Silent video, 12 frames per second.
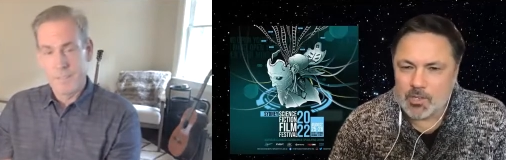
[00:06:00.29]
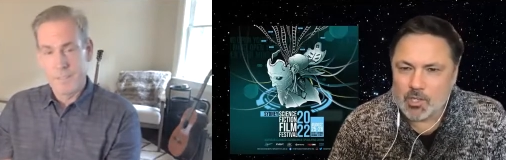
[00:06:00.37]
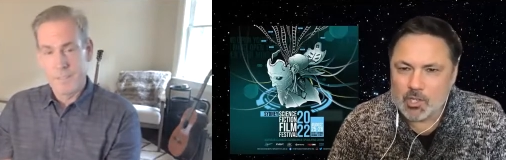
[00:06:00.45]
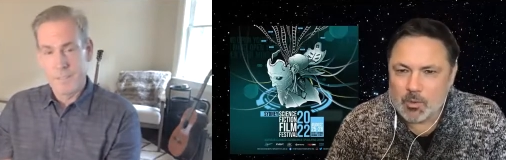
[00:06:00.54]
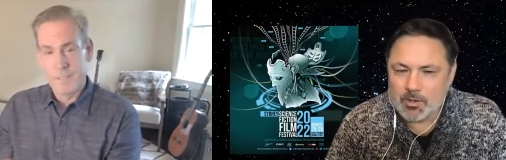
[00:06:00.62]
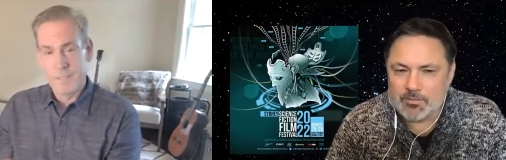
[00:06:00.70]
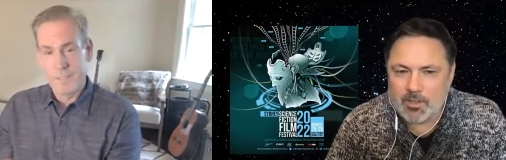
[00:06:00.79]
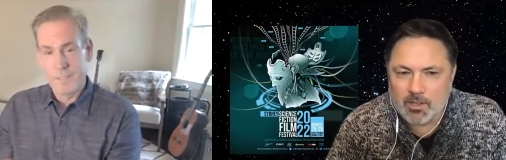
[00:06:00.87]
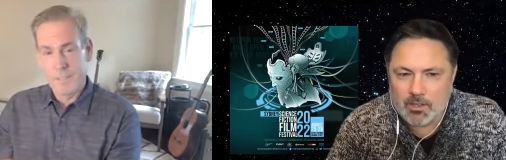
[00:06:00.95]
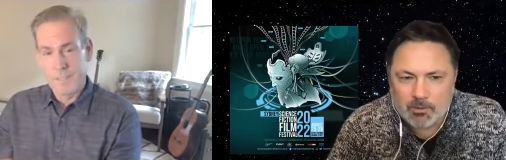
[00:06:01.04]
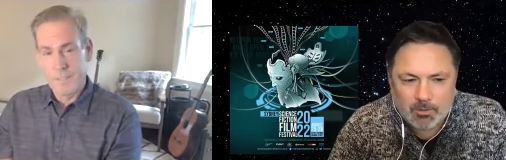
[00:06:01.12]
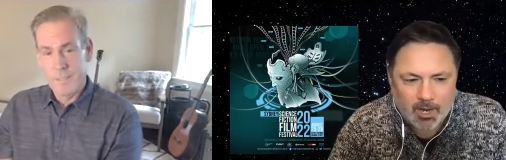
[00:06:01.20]

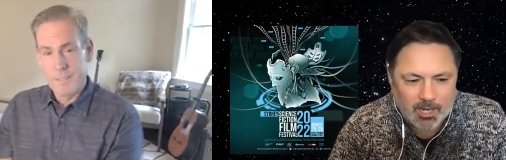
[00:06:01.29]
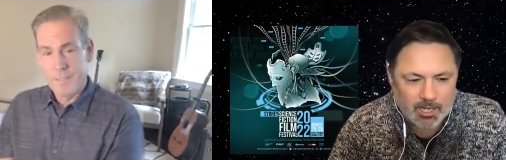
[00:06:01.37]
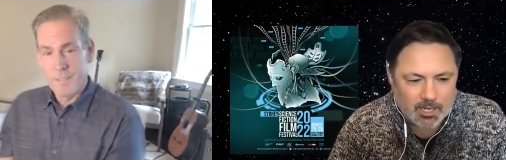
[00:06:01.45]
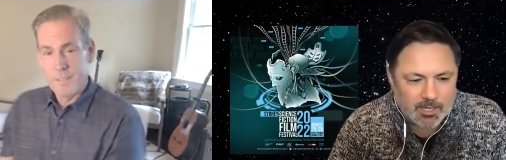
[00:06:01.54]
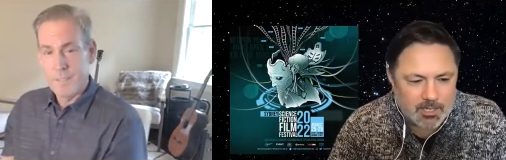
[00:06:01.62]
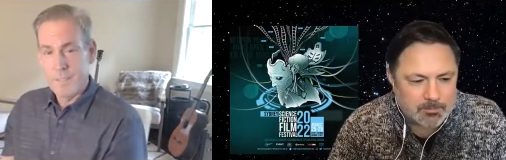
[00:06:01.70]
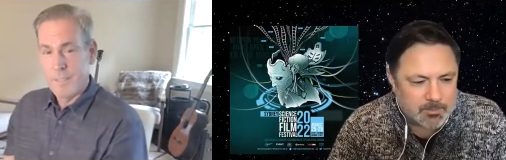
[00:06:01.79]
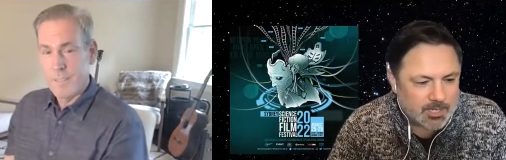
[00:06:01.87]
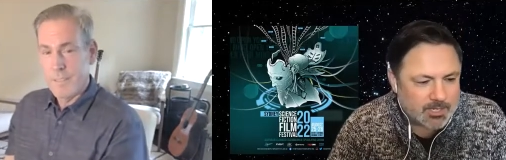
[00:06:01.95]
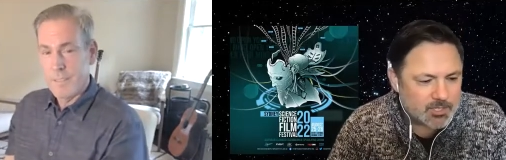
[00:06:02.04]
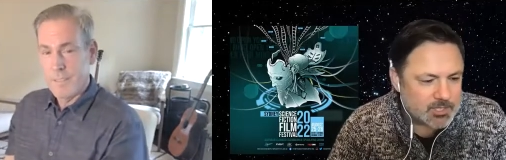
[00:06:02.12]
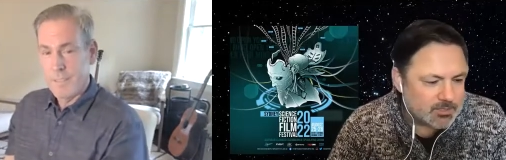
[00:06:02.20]
Speaker 1: UFO alien
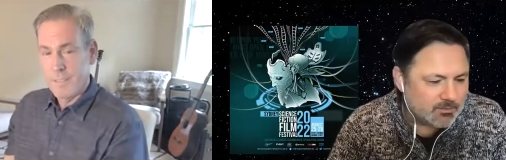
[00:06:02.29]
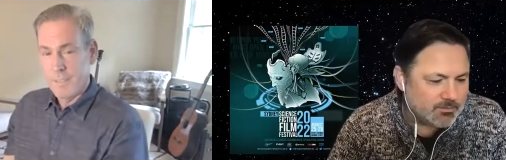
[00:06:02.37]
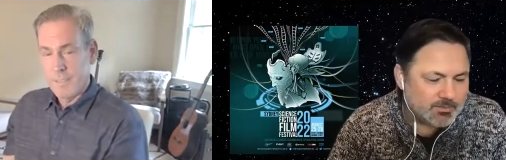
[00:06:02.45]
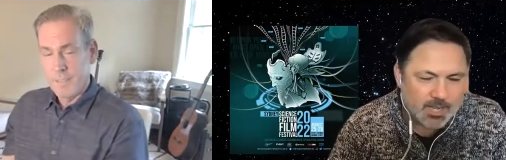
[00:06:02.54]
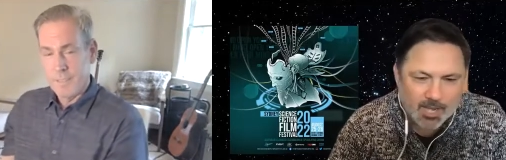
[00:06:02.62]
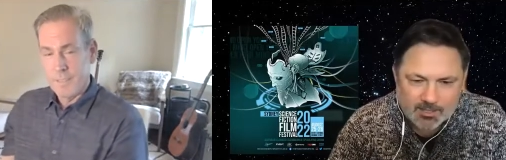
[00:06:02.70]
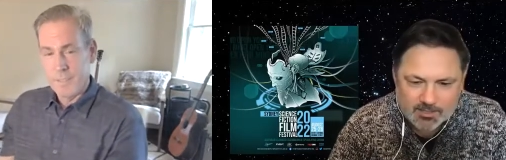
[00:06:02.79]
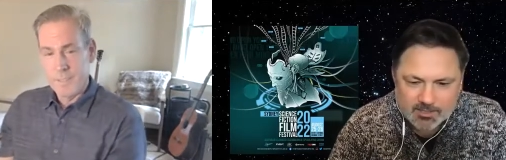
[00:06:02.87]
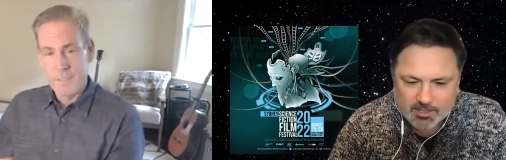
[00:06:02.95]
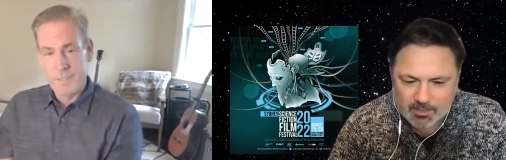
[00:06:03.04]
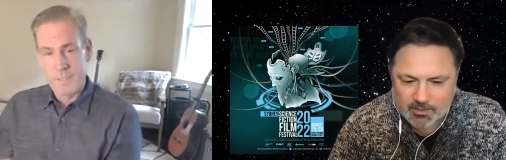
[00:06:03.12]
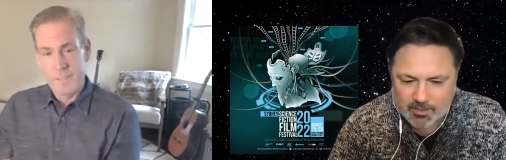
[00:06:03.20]
abduction nut.
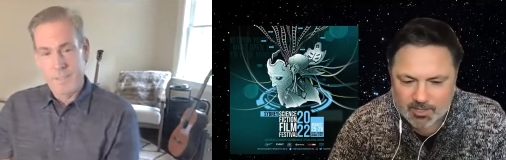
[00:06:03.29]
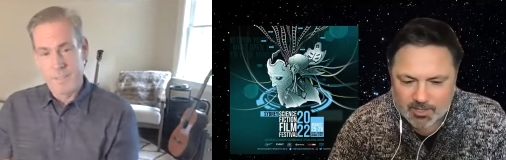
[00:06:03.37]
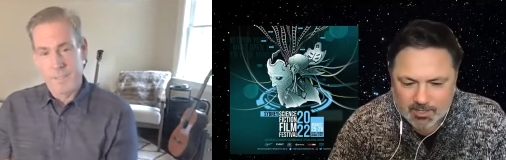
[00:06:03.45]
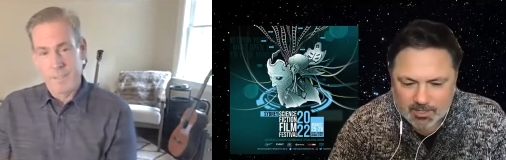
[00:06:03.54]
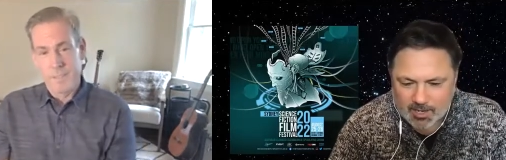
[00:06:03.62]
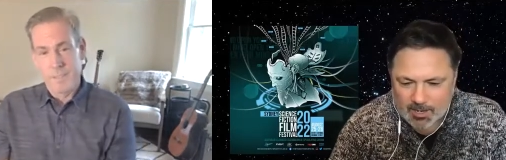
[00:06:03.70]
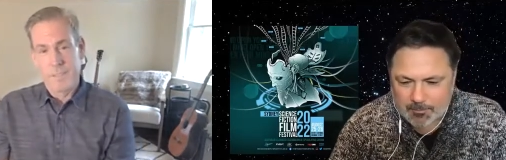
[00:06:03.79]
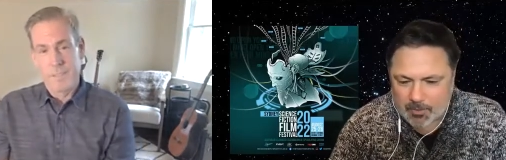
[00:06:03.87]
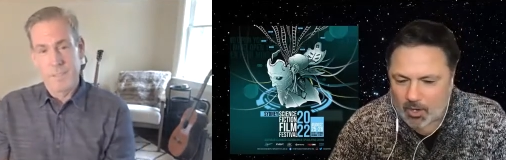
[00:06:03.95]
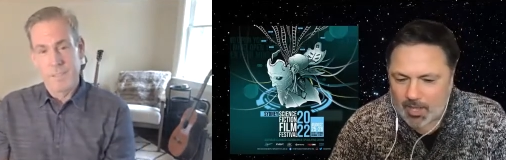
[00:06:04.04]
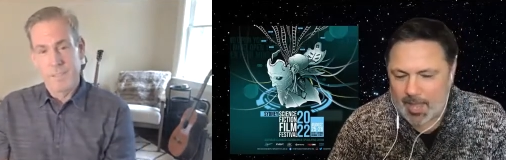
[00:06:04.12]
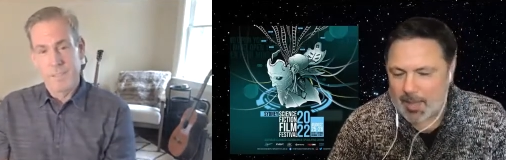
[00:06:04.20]
So um, I